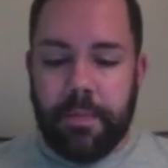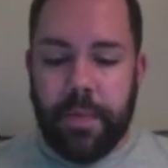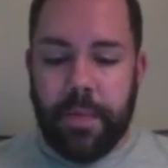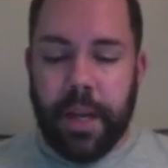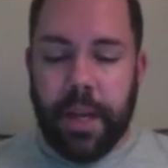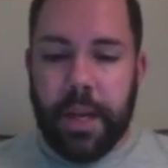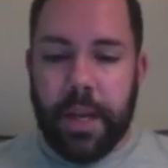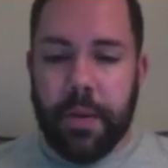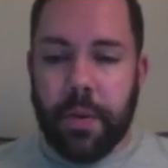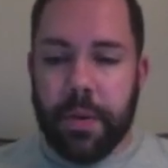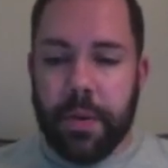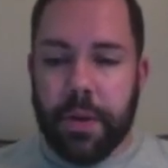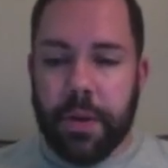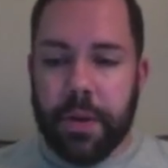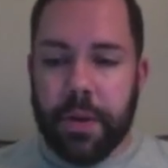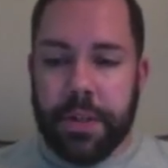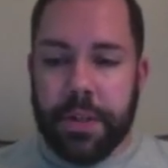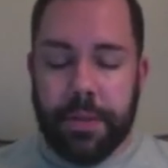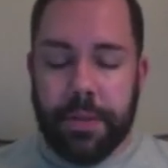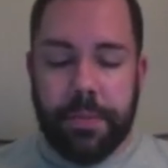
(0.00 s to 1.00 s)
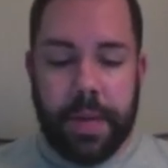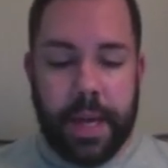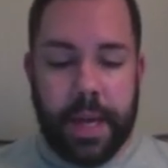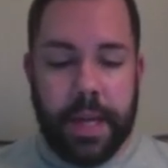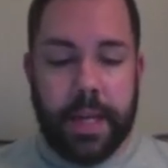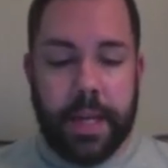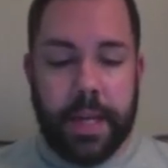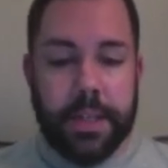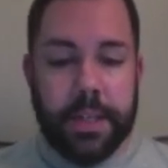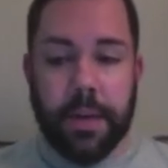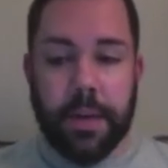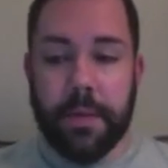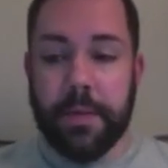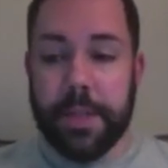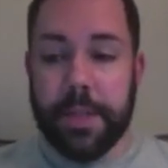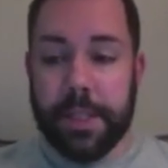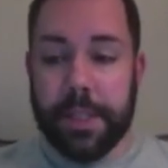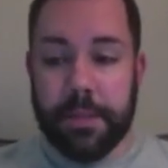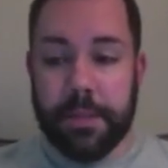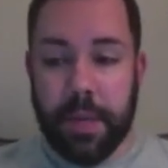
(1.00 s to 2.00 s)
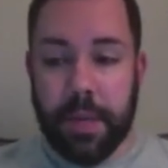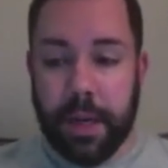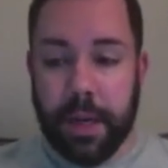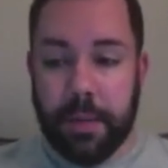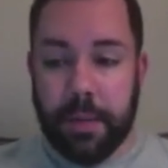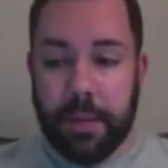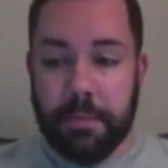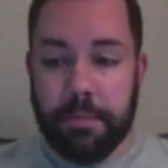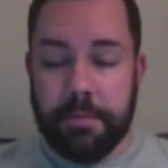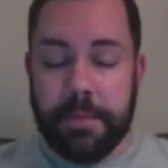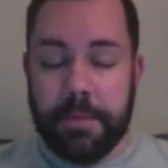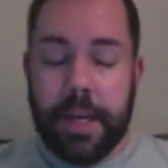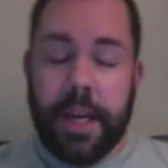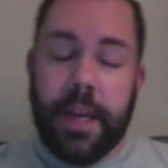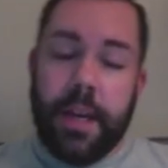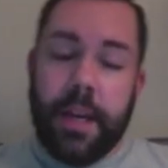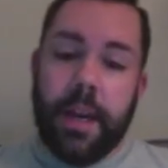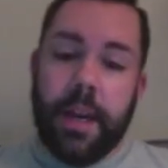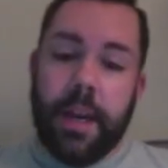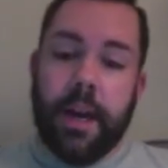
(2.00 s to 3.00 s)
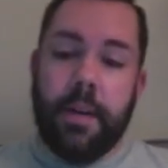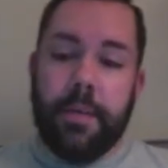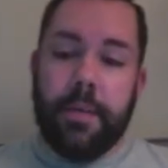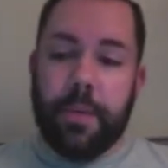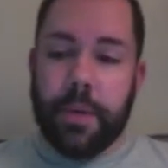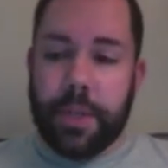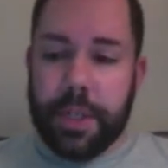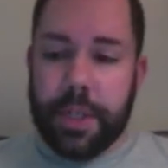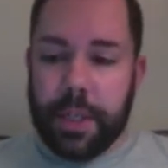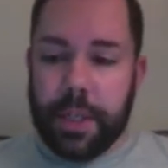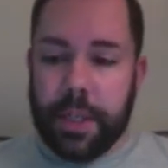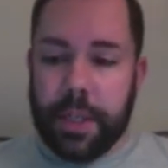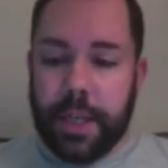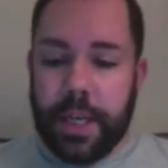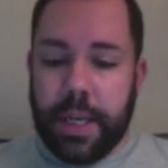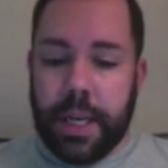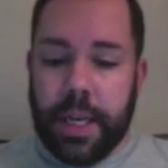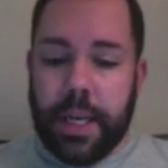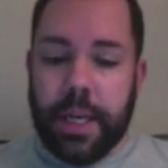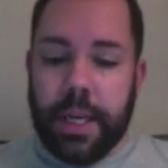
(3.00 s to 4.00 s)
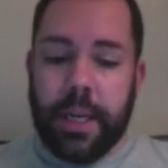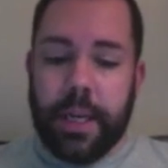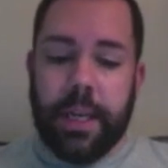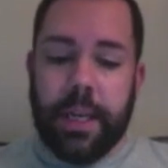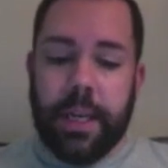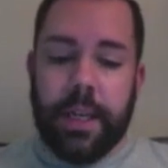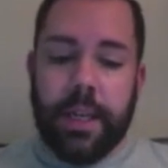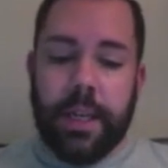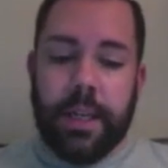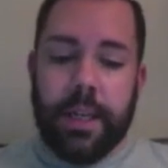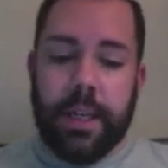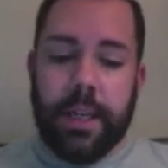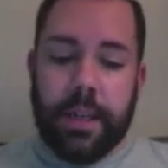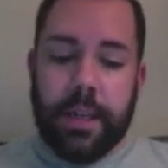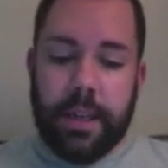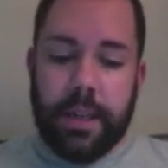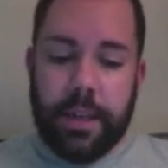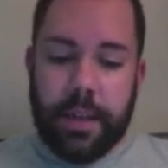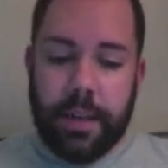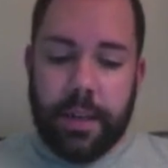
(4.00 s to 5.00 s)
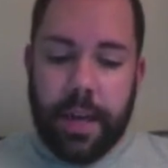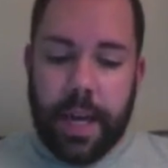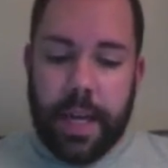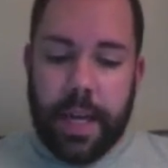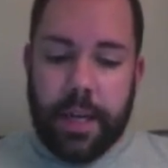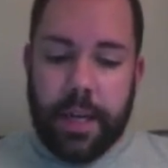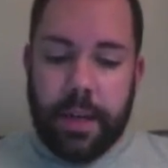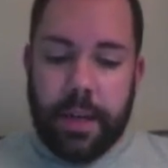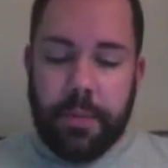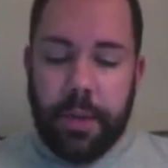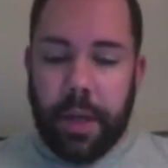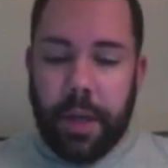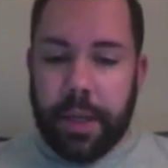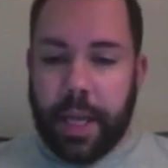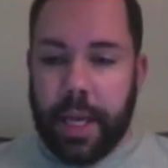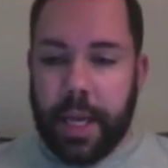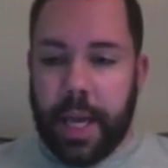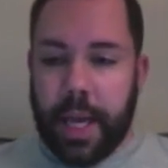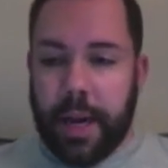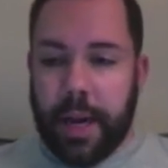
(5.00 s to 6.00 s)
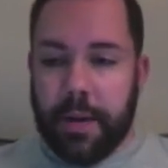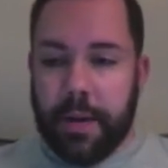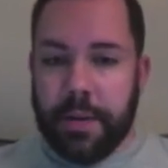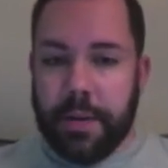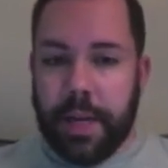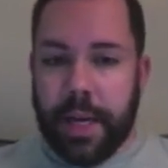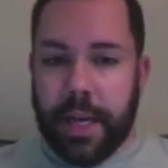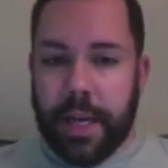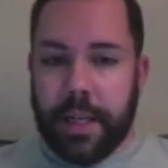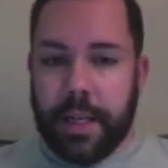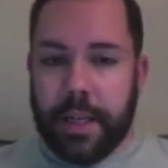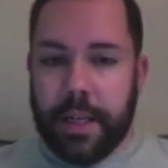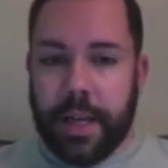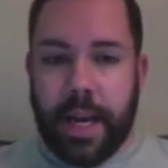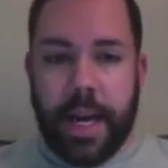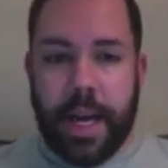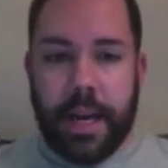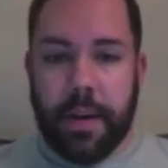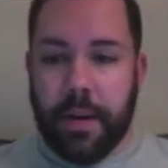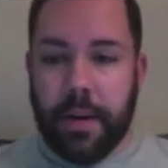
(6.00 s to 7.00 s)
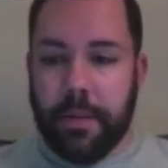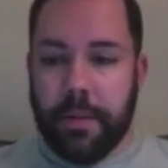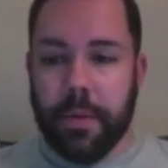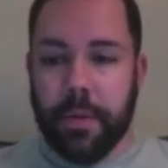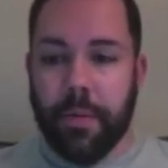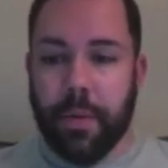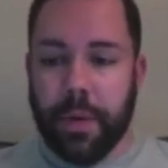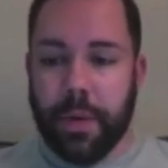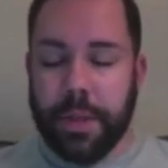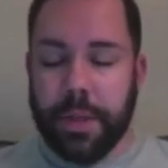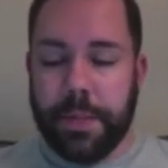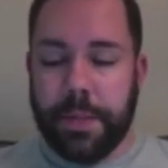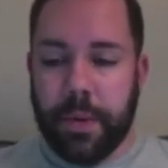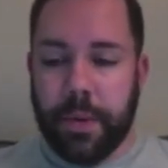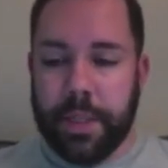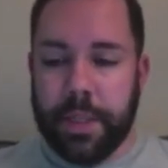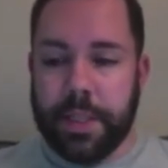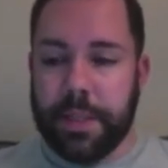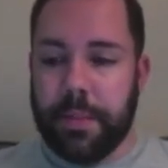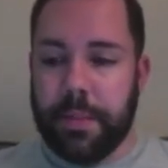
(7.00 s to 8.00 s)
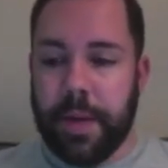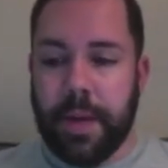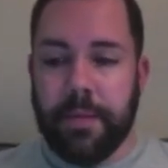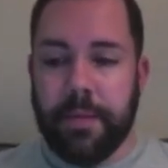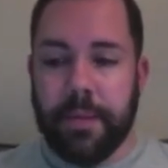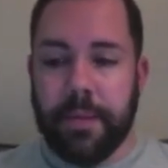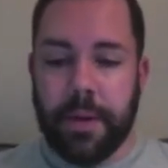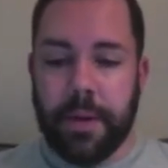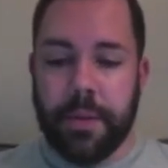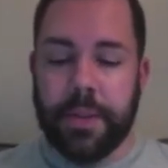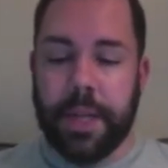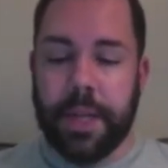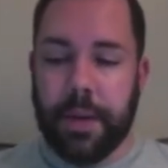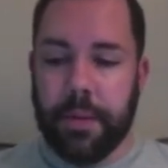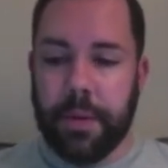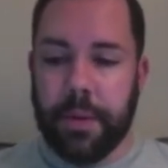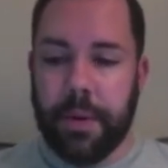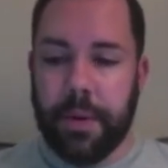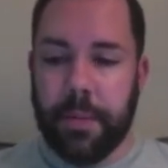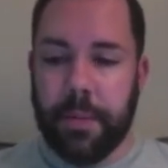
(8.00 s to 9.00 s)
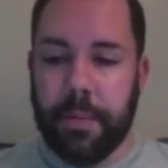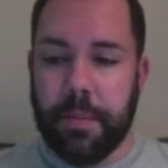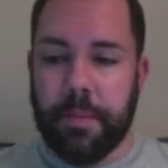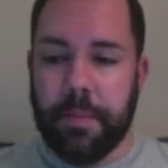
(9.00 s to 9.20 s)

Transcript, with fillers: in order to pay to go visit mom. Now, fortunately, I ended up lucking out, and I had enough rewards points to pay for the hotel room